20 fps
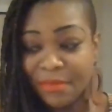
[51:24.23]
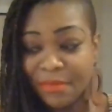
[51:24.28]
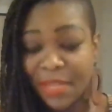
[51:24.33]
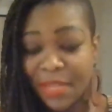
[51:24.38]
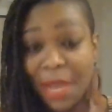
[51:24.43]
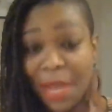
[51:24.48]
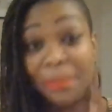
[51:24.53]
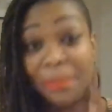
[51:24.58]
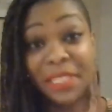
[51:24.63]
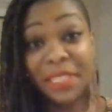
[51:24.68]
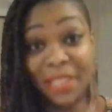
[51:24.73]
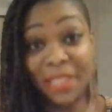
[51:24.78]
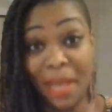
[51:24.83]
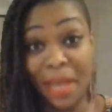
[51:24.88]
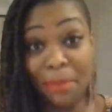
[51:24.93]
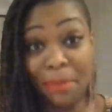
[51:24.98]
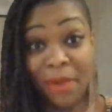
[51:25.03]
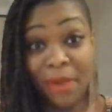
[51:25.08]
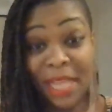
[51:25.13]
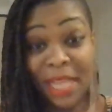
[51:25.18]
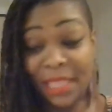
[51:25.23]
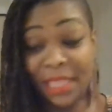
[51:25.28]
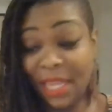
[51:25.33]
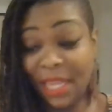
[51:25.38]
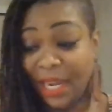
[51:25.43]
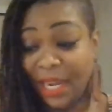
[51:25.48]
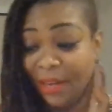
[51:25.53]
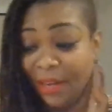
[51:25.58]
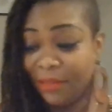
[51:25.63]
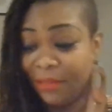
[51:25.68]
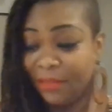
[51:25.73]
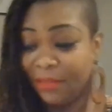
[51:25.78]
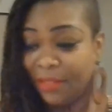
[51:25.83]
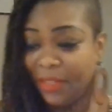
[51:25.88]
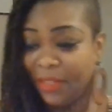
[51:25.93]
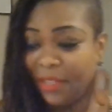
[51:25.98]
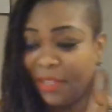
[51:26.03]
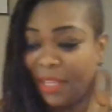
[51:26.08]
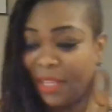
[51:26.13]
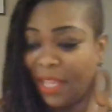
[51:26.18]
I'm going to stop right there.
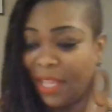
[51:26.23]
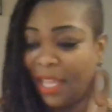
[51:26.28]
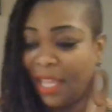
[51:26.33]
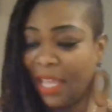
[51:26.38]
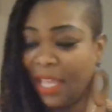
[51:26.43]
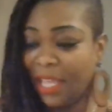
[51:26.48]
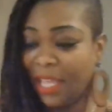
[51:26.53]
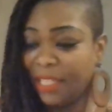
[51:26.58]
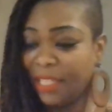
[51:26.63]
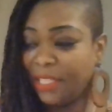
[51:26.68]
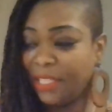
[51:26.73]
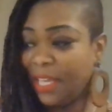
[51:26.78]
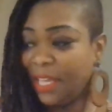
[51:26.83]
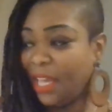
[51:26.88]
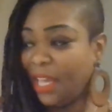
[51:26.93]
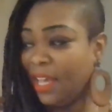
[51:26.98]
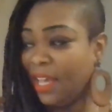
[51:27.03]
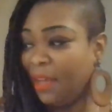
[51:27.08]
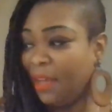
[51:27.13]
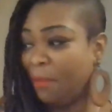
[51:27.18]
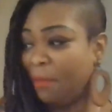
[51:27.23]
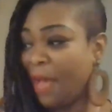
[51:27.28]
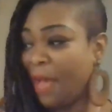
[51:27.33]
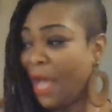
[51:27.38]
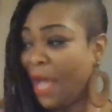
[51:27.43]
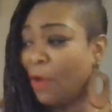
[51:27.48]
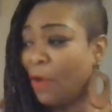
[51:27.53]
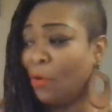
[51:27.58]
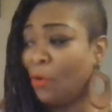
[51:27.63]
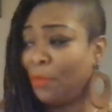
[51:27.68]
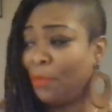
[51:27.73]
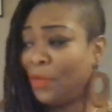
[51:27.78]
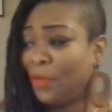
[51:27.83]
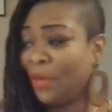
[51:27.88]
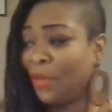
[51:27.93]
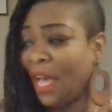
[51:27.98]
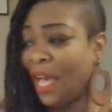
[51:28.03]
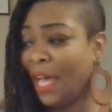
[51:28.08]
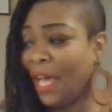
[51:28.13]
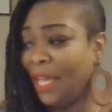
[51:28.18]
And I hope
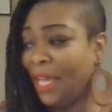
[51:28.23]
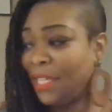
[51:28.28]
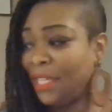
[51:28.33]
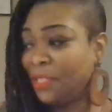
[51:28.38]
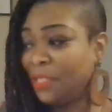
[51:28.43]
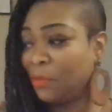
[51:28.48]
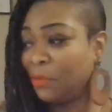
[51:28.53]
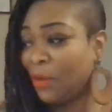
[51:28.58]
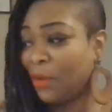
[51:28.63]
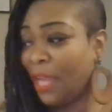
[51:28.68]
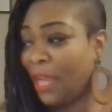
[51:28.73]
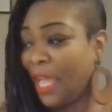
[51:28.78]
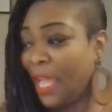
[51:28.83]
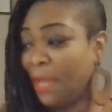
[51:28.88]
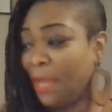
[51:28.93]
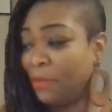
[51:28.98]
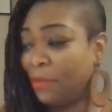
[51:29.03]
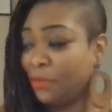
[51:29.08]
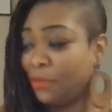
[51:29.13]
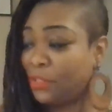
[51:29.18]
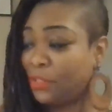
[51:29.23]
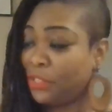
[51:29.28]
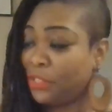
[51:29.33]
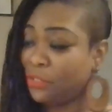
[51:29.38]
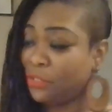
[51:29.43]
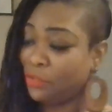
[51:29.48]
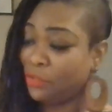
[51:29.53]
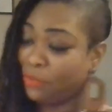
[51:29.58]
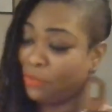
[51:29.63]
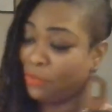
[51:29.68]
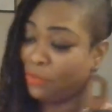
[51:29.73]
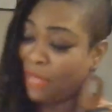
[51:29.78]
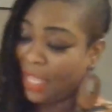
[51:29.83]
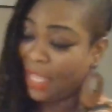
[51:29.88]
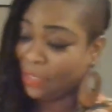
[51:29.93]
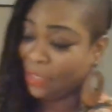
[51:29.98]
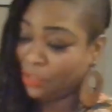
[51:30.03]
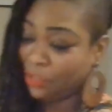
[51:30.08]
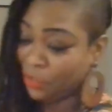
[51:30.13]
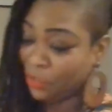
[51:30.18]
you guys were able to
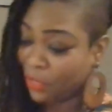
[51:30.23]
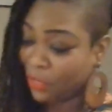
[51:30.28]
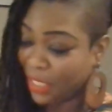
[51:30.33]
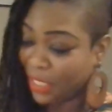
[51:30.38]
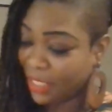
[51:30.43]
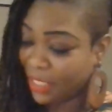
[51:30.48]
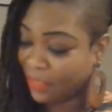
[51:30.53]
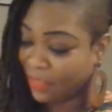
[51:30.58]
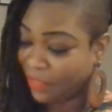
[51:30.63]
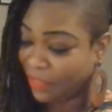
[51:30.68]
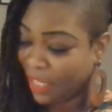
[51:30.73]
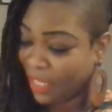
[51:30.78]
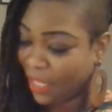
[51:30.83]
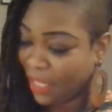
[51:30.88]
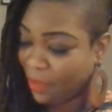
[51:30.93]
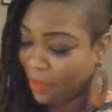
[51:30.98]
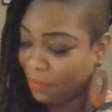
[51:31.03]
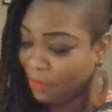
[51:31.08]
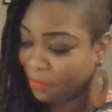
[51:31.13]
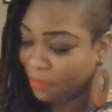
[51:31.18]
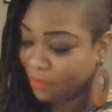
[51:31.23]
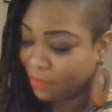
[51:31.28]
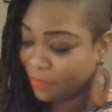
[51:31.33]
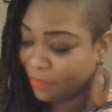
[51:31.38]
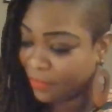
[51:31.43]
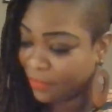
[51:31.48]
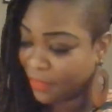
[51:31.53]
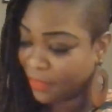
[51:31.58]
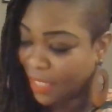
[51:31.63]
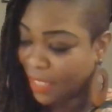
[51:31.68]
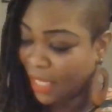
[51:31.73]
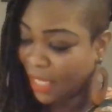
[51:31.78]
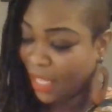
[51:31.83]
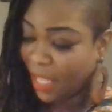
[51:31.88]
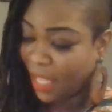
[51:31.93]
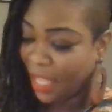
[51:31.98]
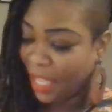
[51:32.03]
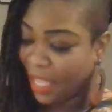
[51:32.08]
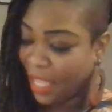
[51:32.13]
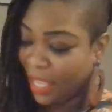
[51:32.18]
enjoy this video.
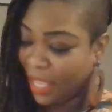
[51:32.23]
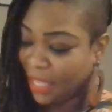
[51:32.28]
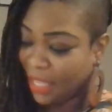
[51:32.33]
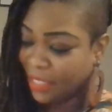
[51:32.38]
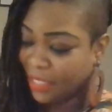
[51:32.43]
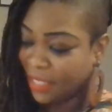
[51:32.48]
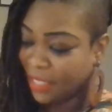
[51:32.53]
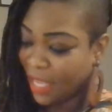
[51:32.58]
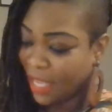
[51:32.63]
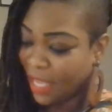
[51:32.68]
And